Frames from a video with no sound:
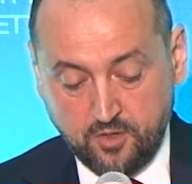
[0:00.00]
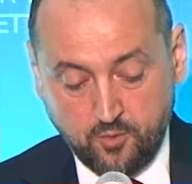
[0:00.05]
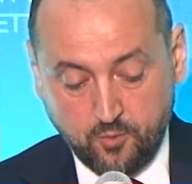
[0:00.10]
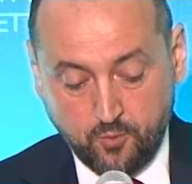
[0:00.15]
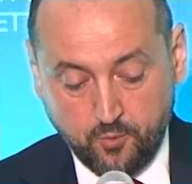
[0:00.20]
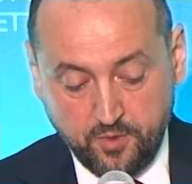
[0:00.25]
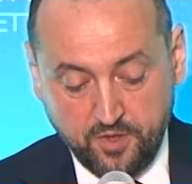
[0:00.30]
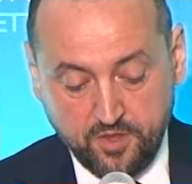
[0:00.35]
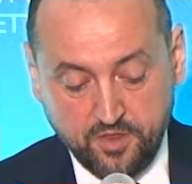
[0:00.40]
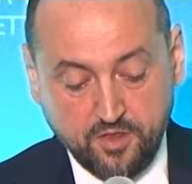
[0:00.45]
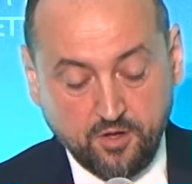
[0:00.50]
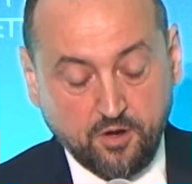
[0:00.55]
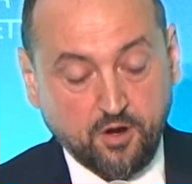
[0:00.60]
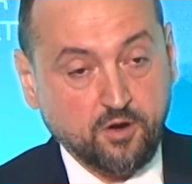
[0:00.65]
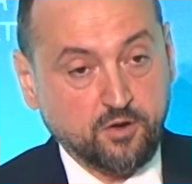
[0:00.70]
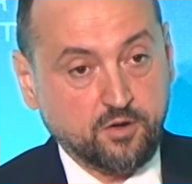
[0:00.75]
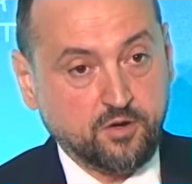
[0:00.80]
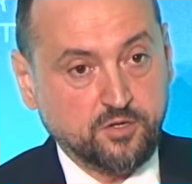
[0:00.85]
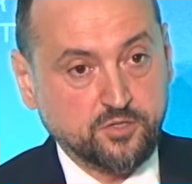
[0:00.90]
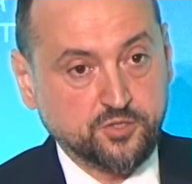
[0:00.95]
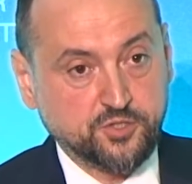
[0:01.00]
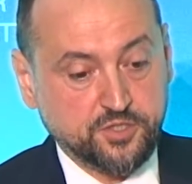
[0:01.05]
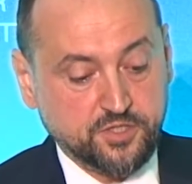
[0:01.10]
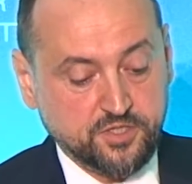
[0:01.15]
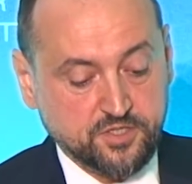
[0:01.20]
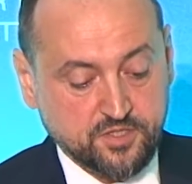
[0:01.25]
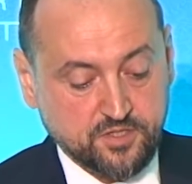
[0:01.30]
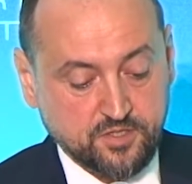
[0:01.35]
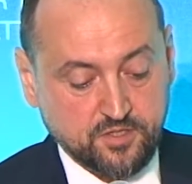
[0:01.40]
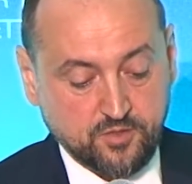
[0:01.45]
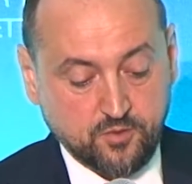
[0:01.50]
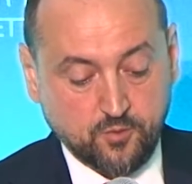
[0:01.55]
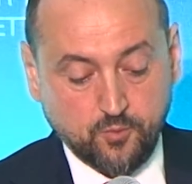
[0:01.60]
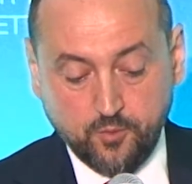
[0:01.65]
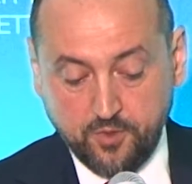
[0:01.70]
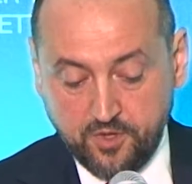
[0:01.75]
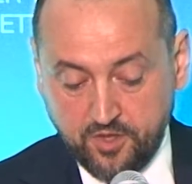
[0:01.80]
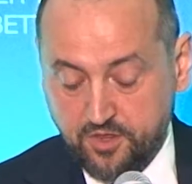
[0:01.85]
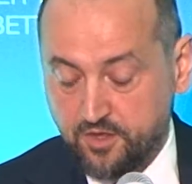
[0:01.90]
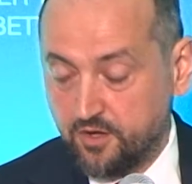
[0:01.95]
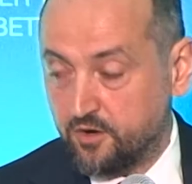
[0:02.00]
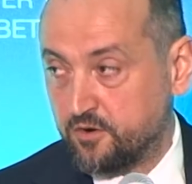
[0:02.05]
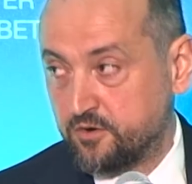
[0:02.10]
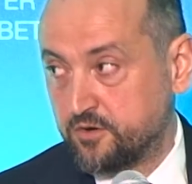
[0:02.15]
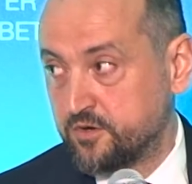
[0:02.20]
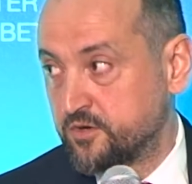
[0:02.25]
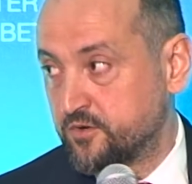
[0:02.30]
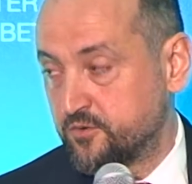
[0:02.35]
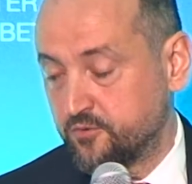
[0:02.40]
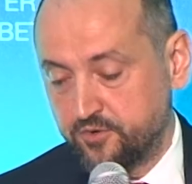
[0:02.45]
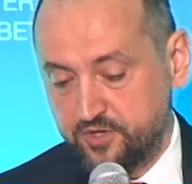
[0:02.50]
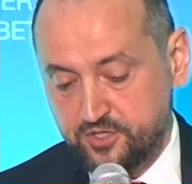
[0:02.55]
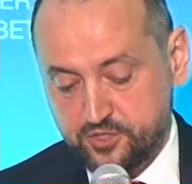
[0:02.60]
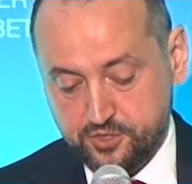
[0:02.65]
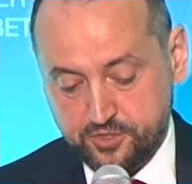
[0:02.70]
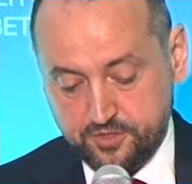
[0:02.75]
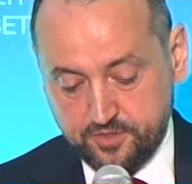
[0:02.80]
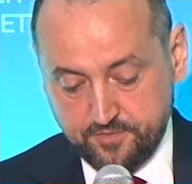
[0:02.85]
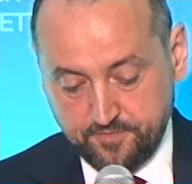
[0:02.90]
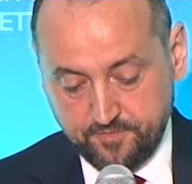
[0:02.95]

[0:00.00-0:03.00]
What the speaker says: with our countries, with our region.